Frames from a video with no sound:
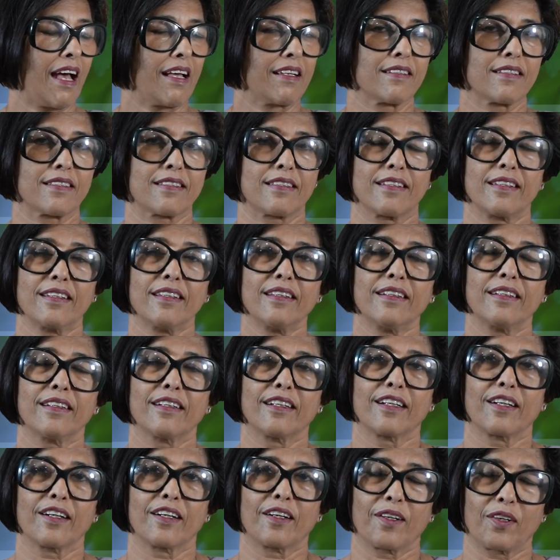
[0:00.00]
Answer:
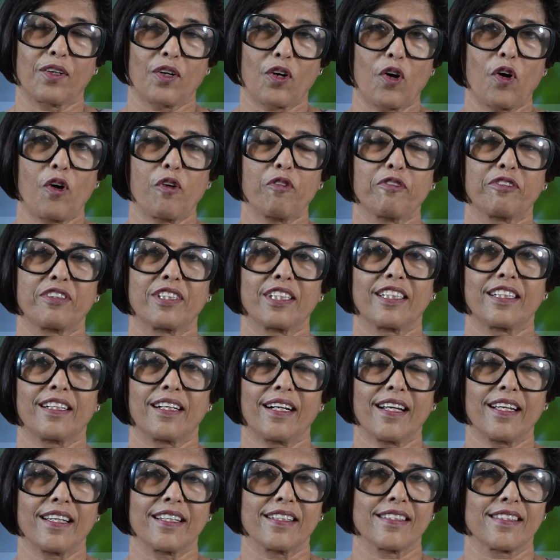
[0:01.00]
of the
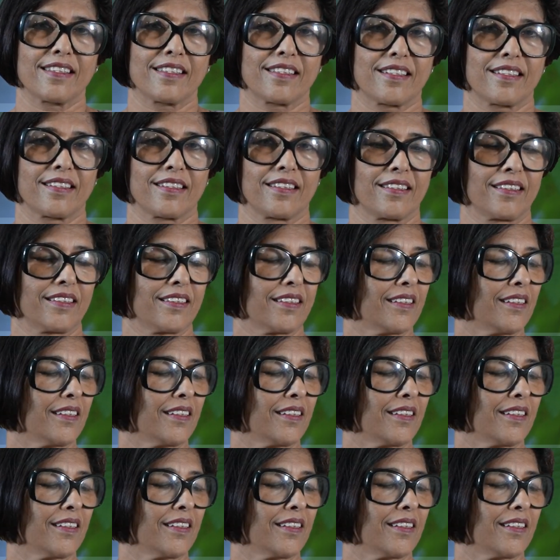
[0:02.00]
Christ.